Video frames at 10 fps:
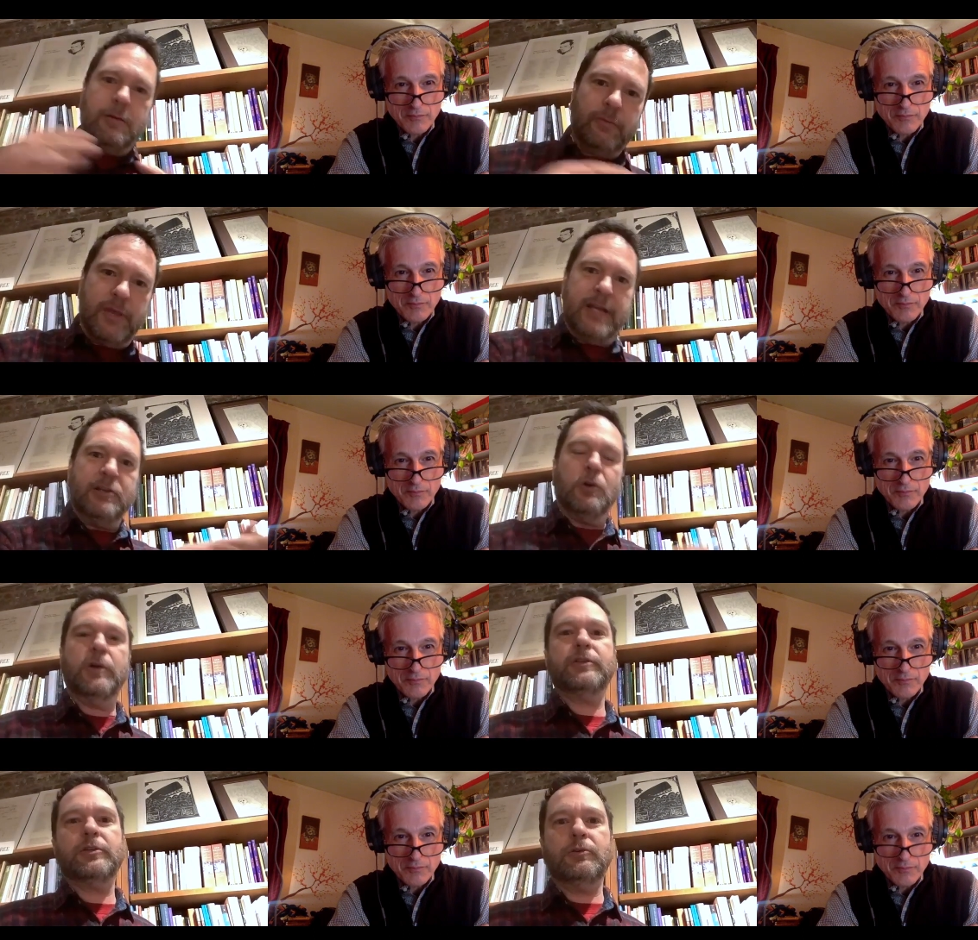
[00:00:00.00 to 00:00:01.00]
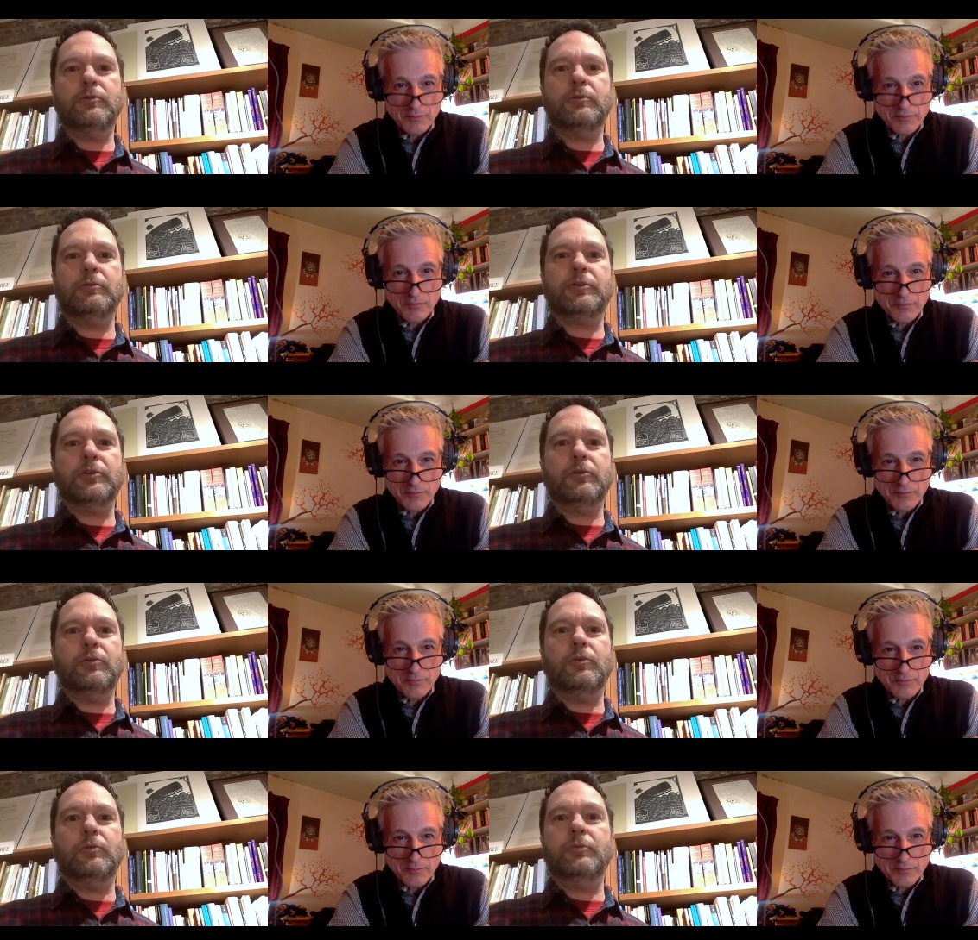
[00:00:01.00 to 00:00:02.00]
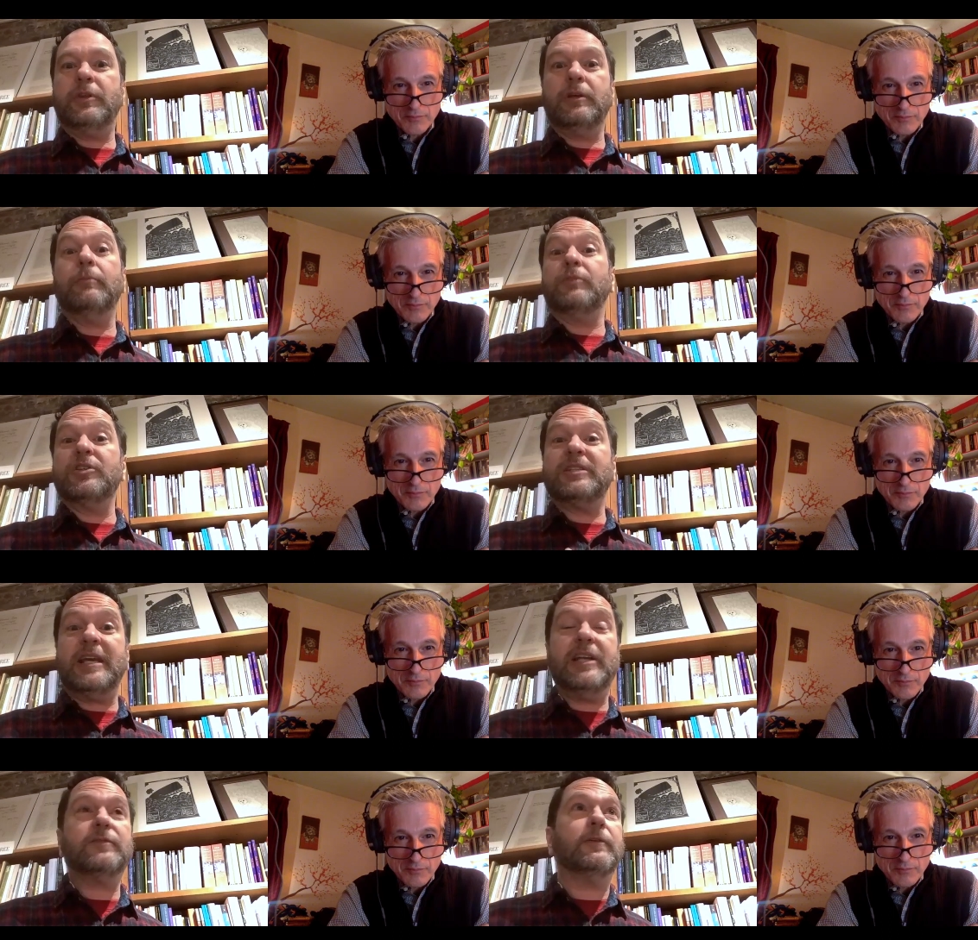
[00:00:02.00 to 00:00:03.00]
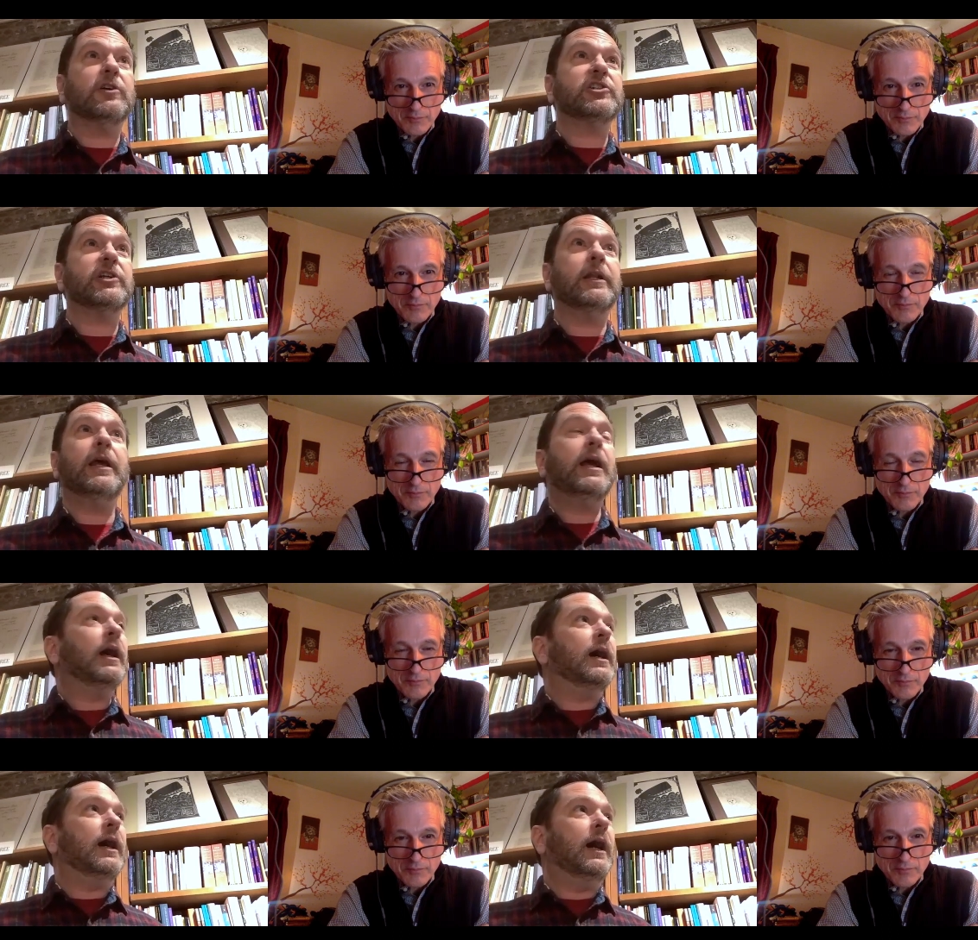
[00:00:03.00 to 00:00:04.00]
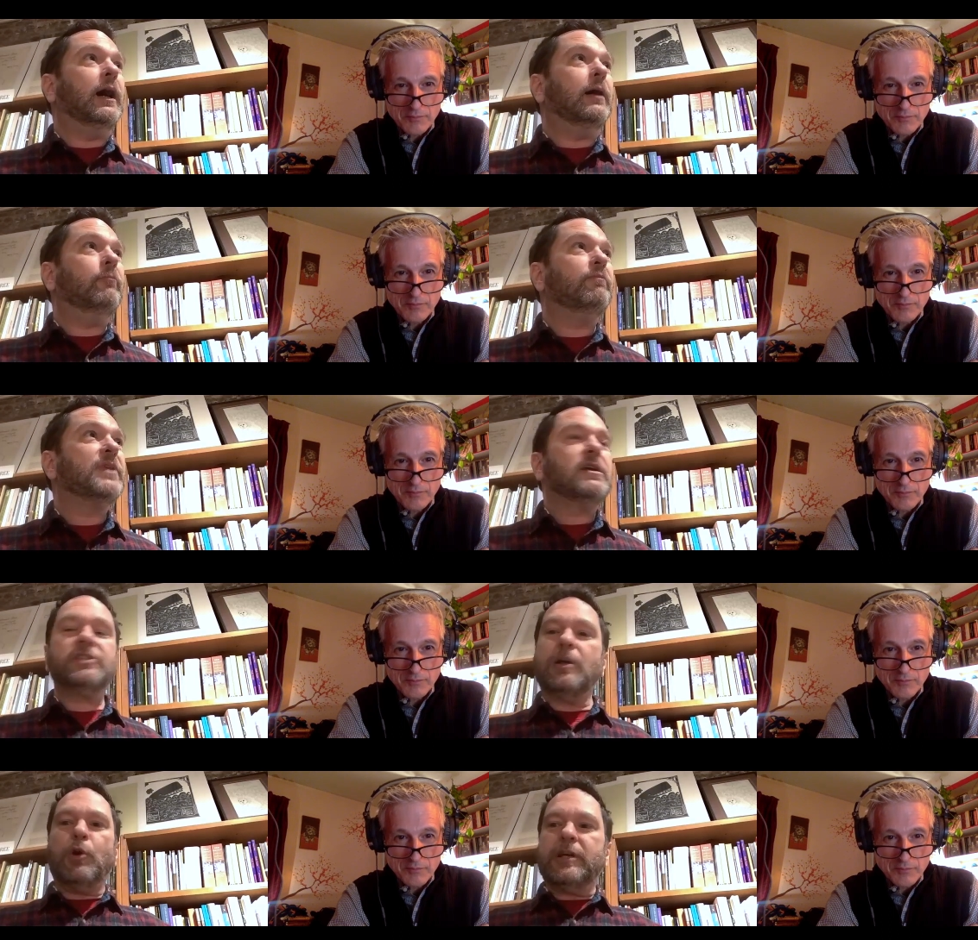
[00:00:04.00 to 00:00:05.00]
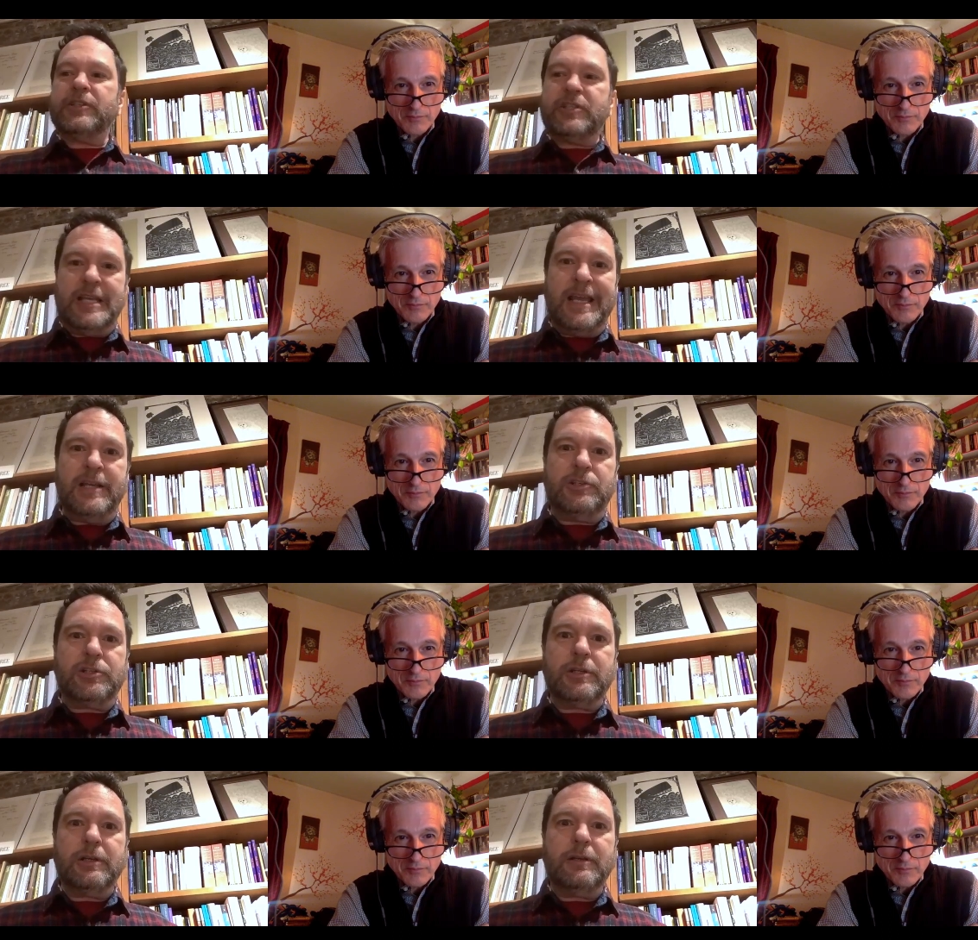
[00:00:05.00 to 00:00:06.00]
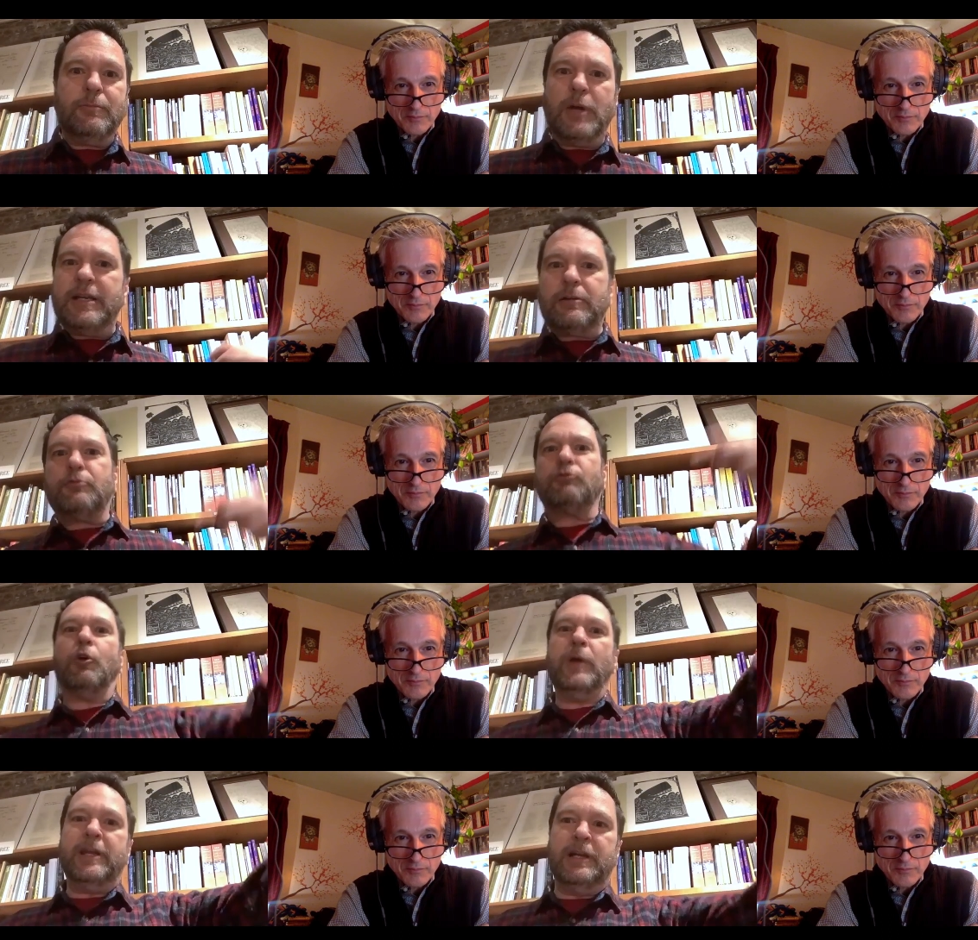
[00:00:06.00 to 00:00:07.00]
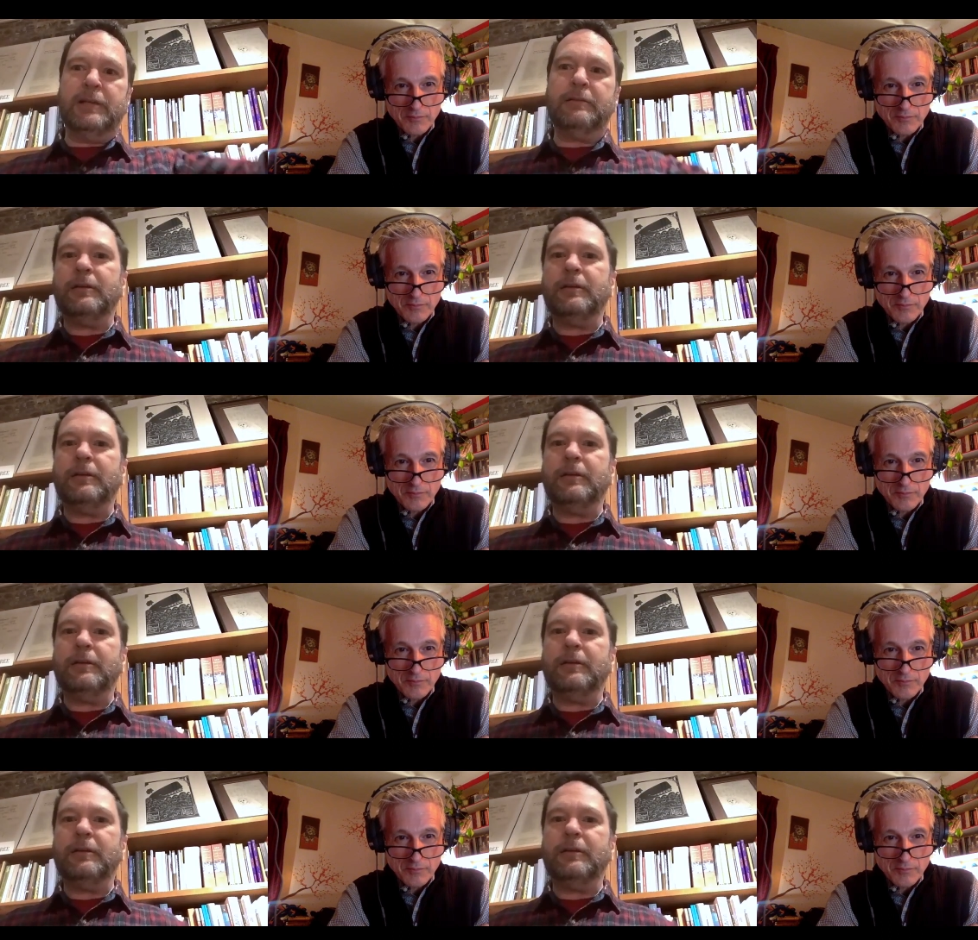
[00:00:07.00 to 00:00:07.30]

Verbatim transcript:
Speaker 1: They'd go into the stage version. Someone on stage might throw in a